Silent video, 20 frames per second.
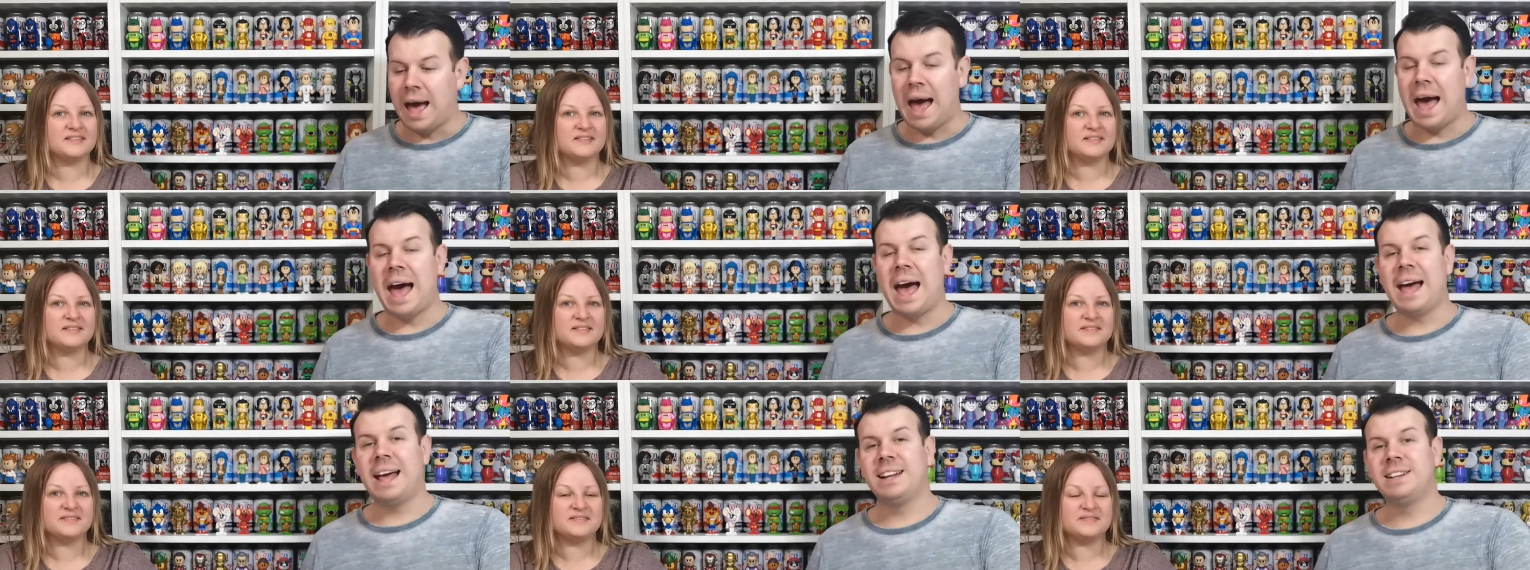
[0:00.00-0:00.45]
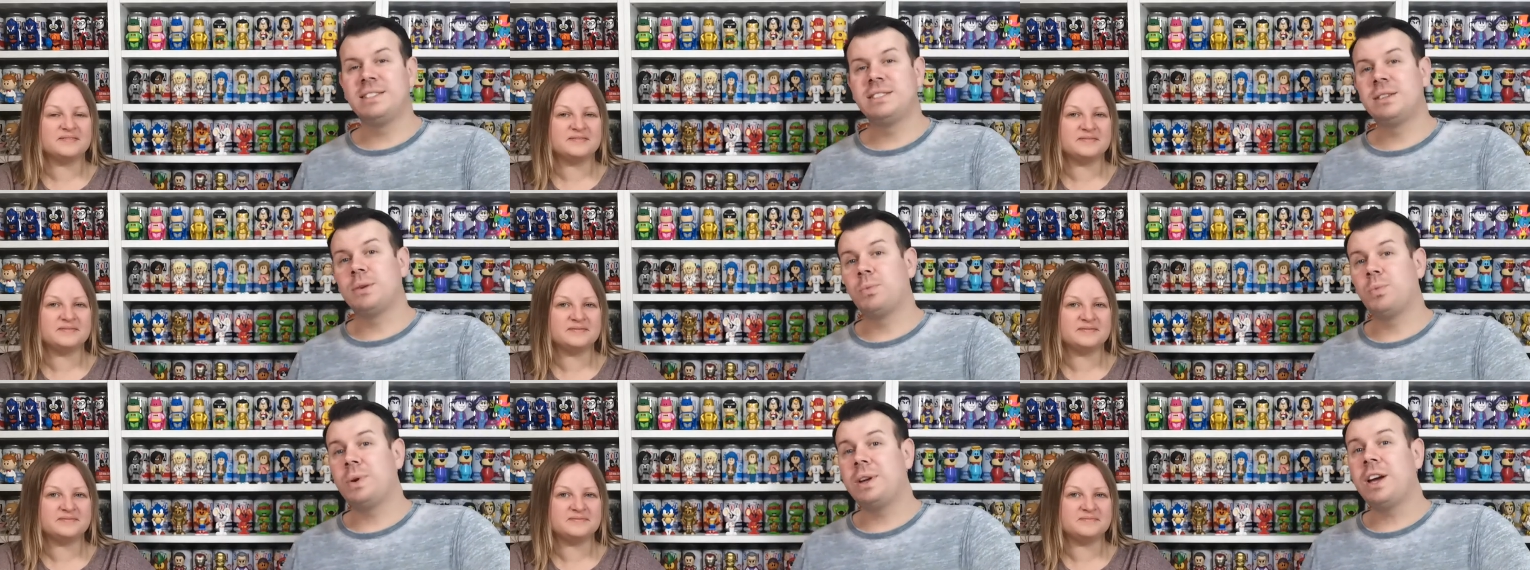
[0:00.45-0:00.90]
Speaker 1: And
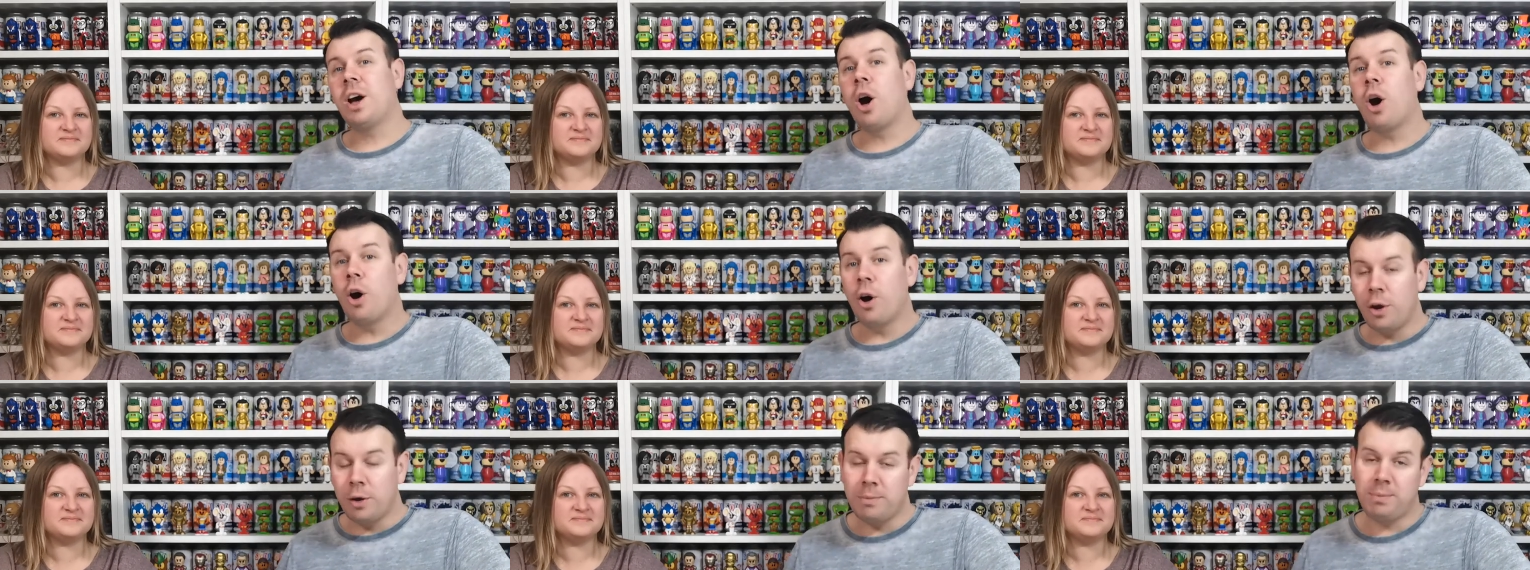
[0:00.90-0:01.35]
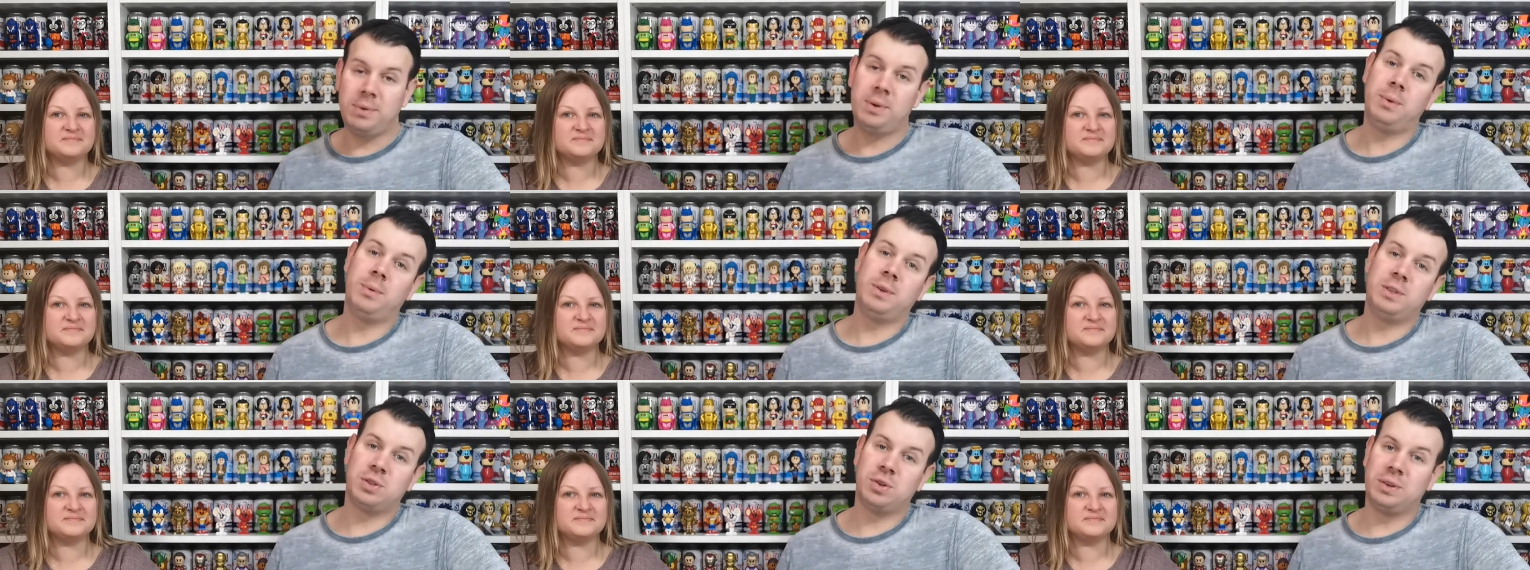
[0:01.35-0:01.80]
we hope you
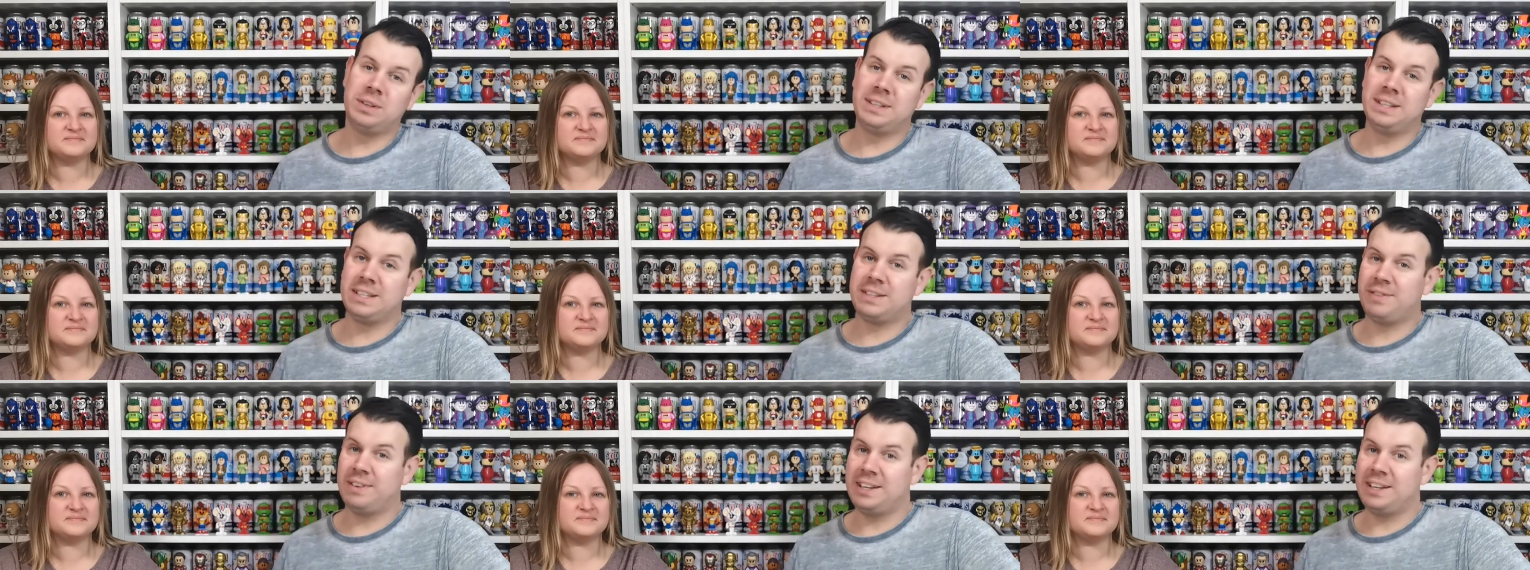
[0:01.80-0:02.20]
enjoyed this